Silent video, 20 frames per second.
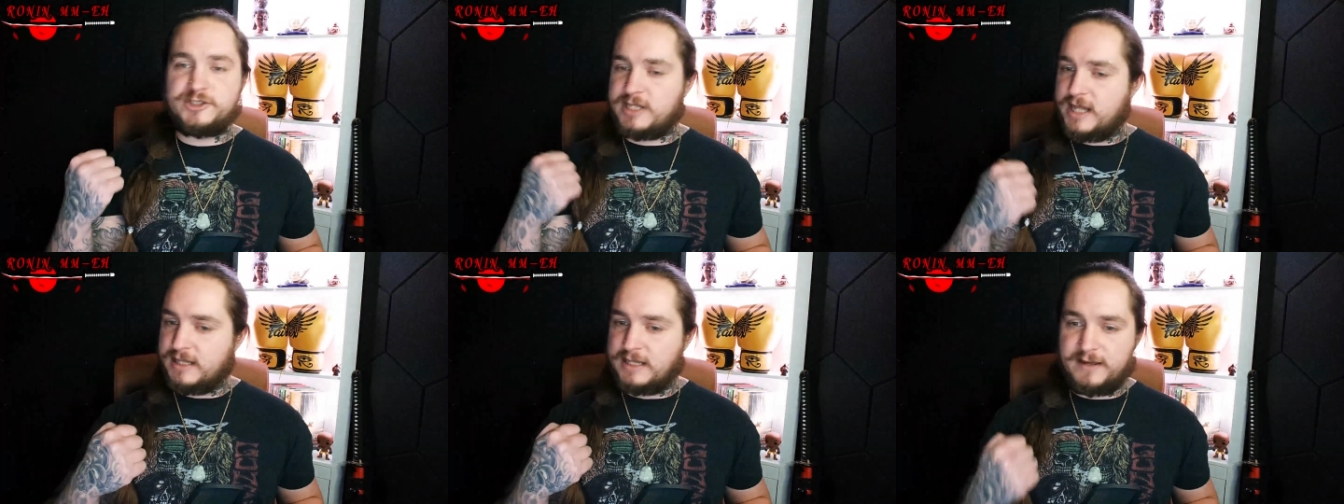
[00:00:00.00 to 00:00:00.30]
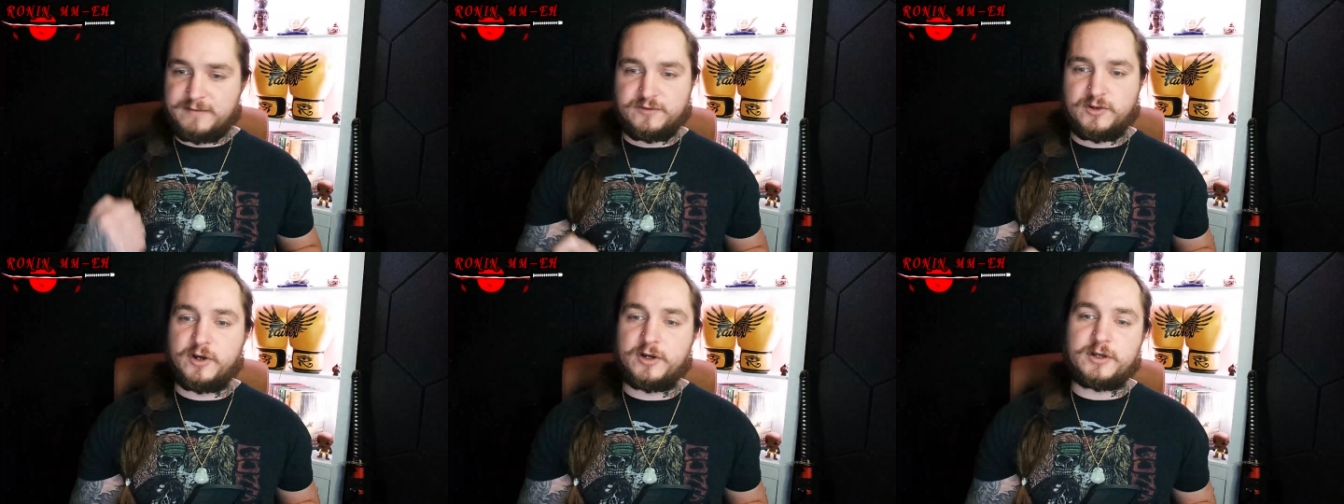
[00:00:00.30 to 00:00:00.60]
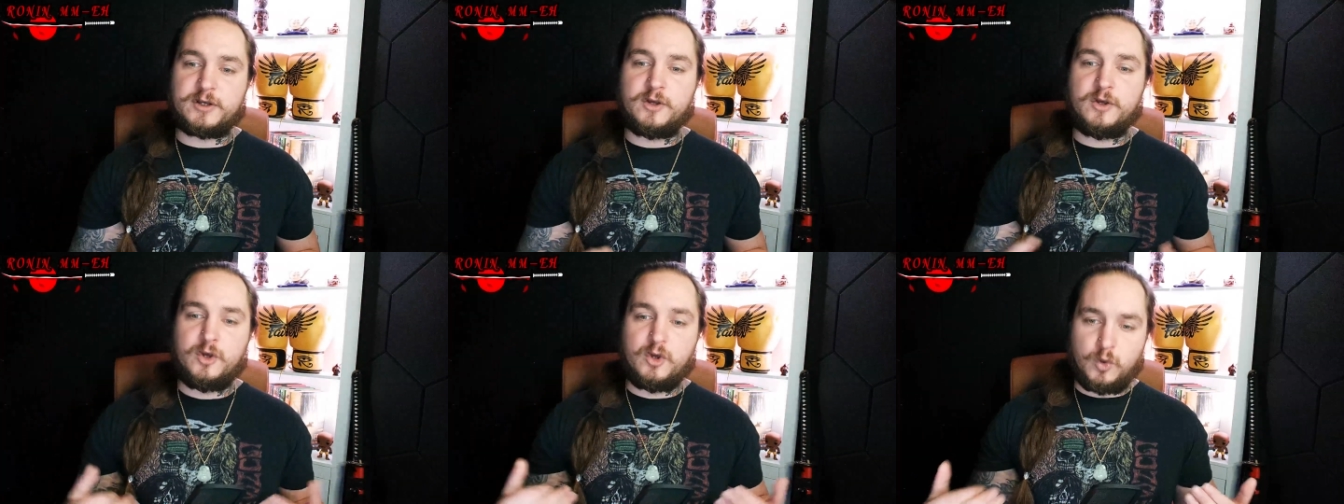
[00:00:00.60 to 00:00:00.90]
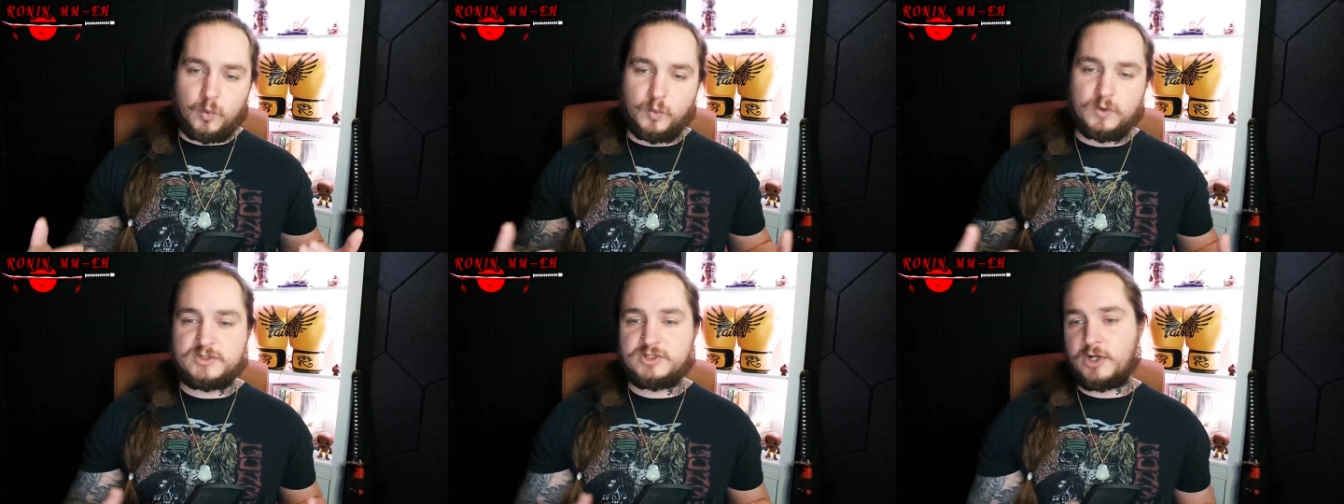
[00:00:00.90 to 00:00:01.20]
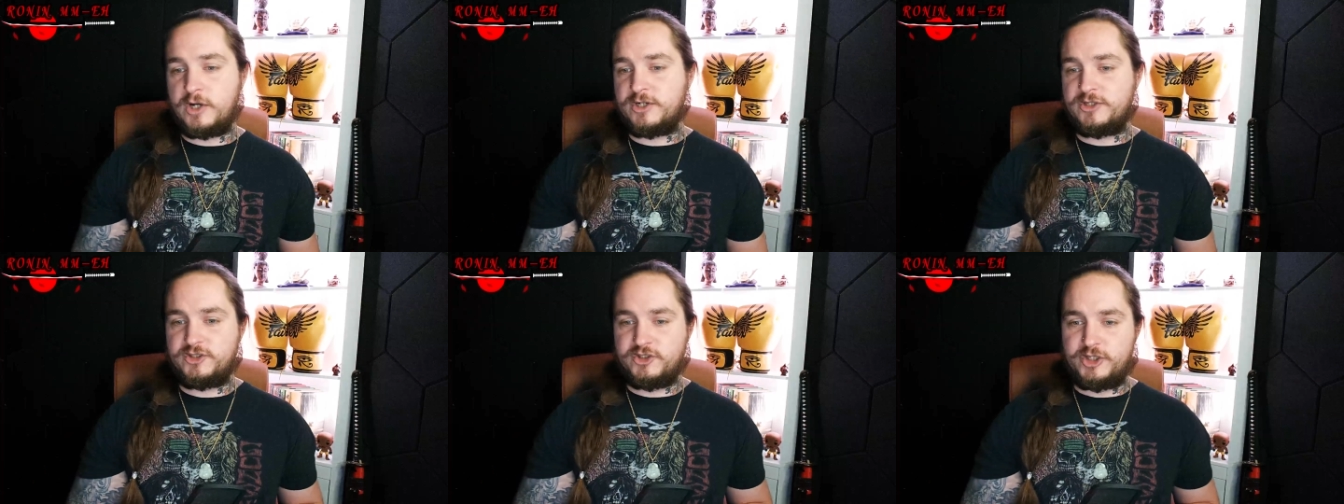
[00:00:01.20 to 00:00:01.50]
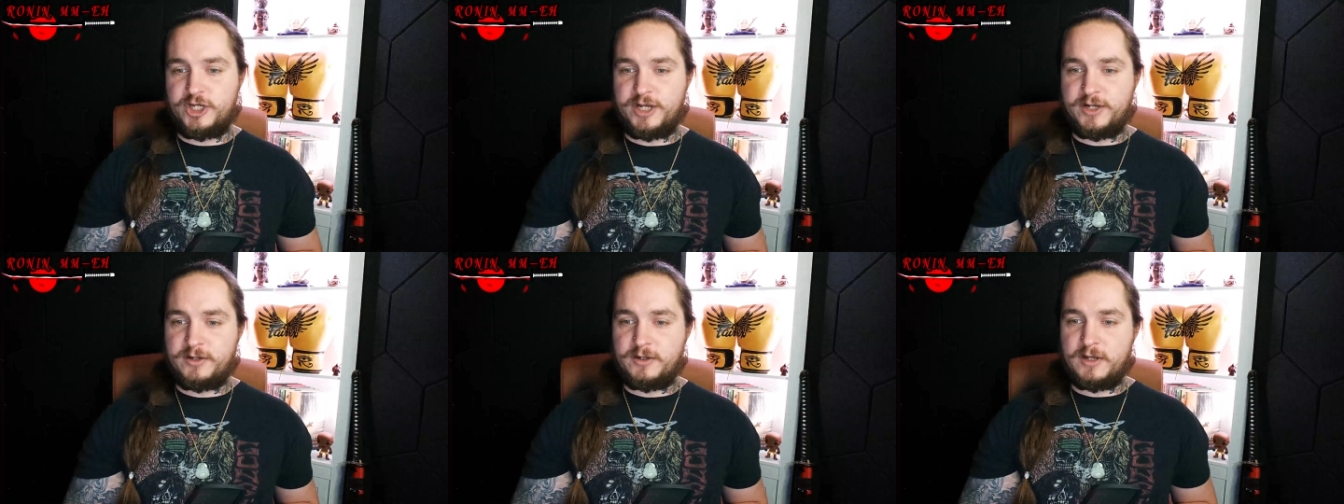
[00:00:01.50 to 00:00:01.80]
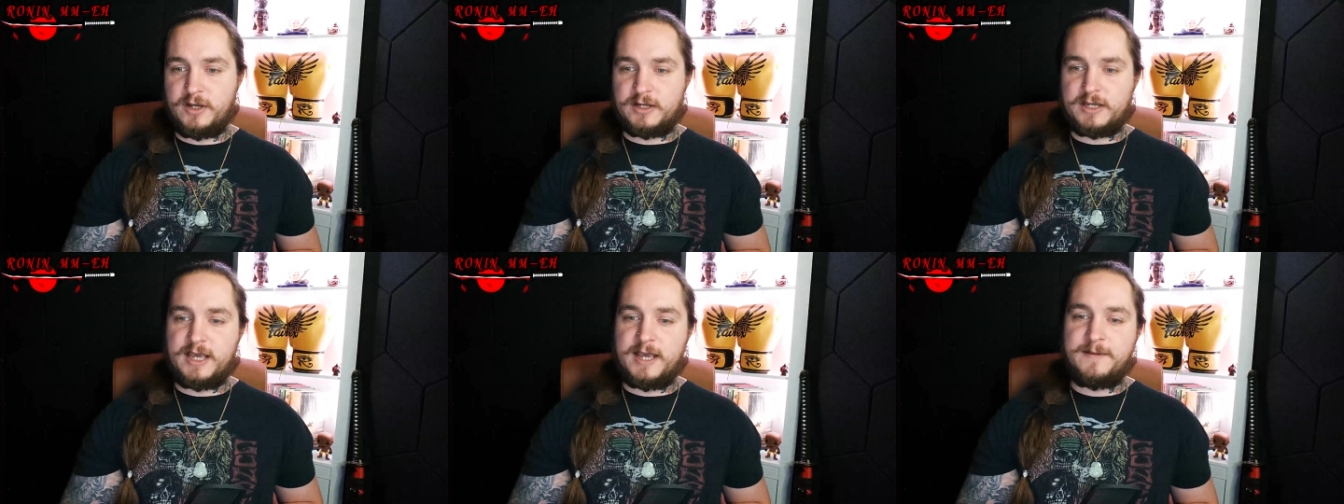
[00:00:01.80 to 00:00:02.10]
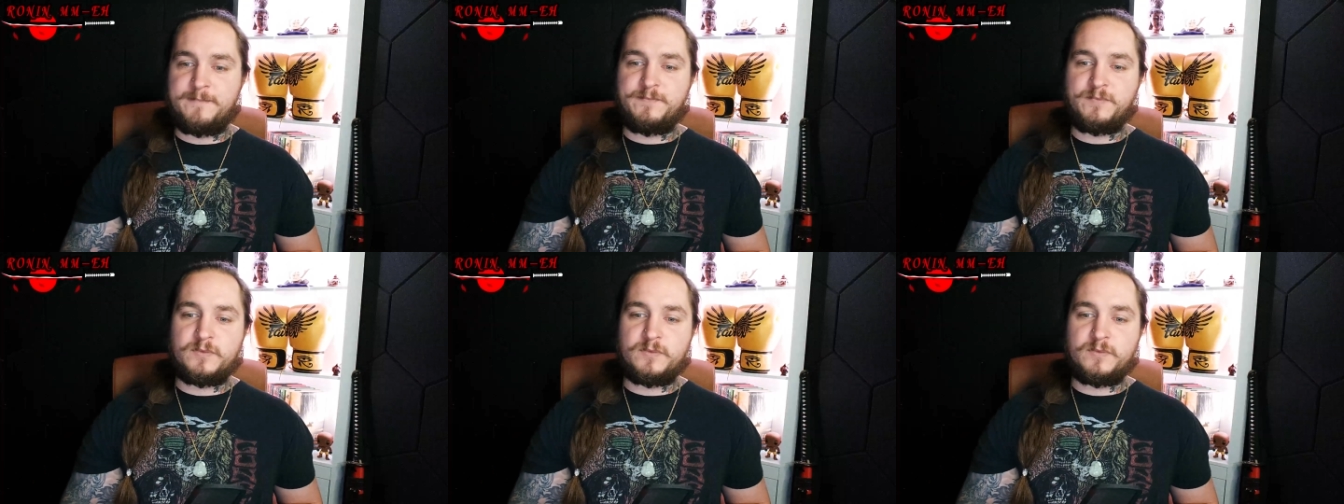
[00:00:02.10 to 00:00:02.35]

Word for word: that left hook was on his chin, okay?